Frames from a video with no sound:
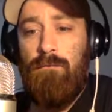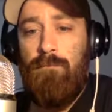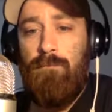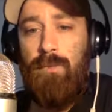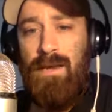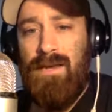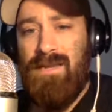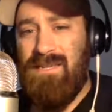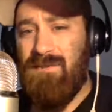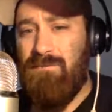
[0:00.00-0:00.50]

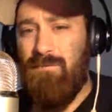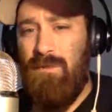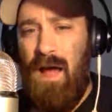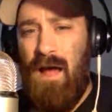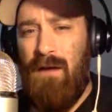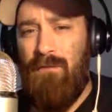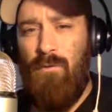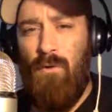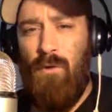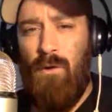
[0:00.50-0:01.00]
Biggest
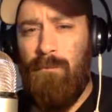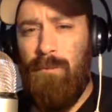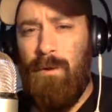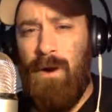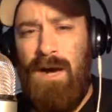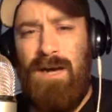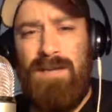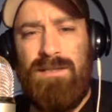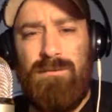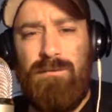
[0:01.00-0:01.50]
platform
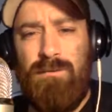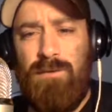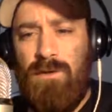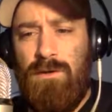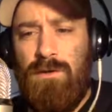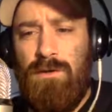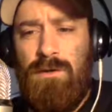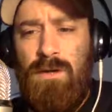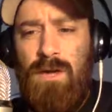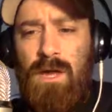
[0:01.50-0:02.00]

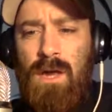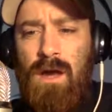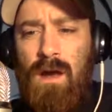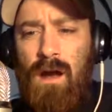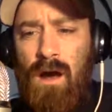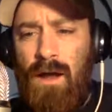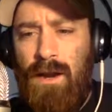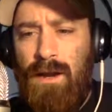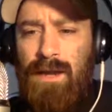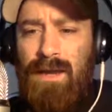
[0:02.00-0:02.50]
possible
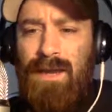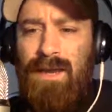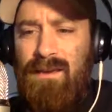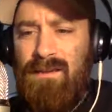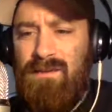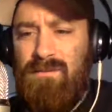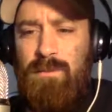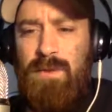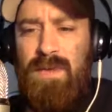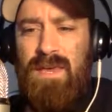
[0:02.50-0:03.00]
on
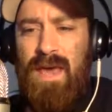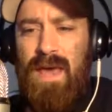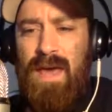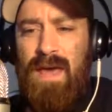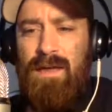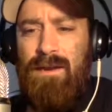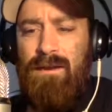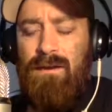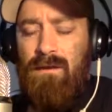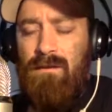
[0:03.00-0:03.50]

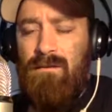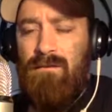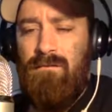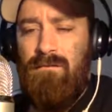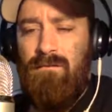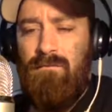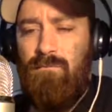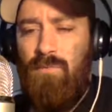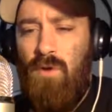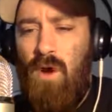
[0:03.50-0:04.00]
ESPN, on
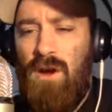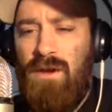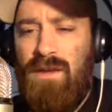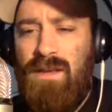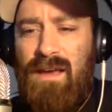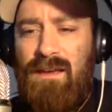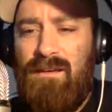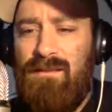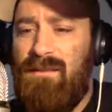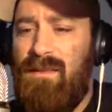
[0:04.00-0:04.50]

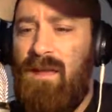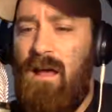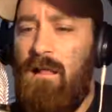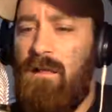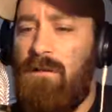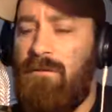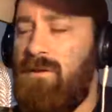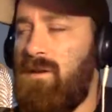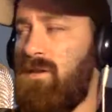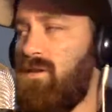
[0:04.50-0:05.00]
broadcast
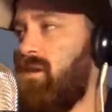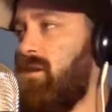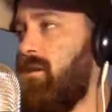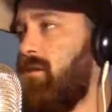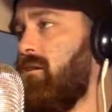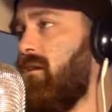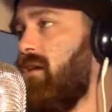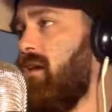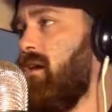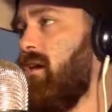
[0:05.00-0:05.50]

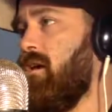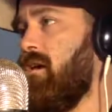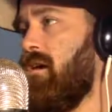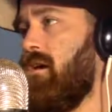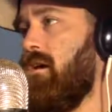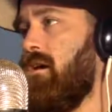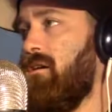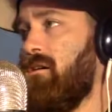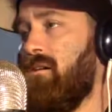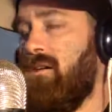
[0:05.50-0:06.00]
television.
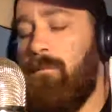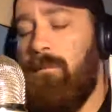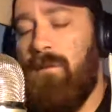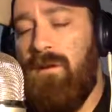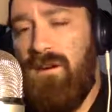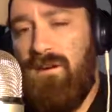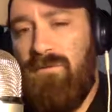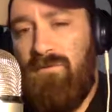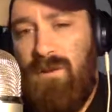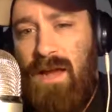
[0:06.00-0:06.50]
Give me
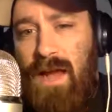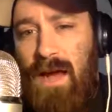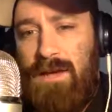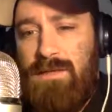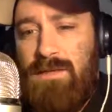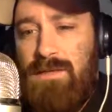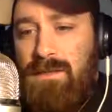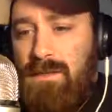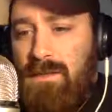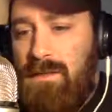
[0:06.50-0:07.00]
a
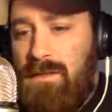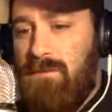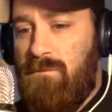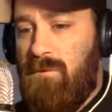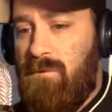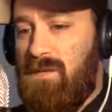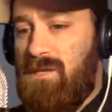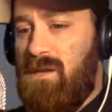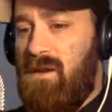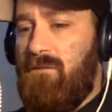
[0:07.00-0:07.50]
reaction to this
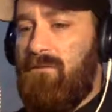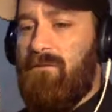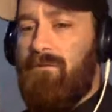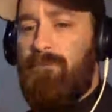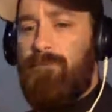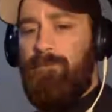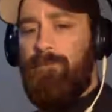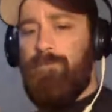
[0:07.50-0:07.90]
one, Jeff.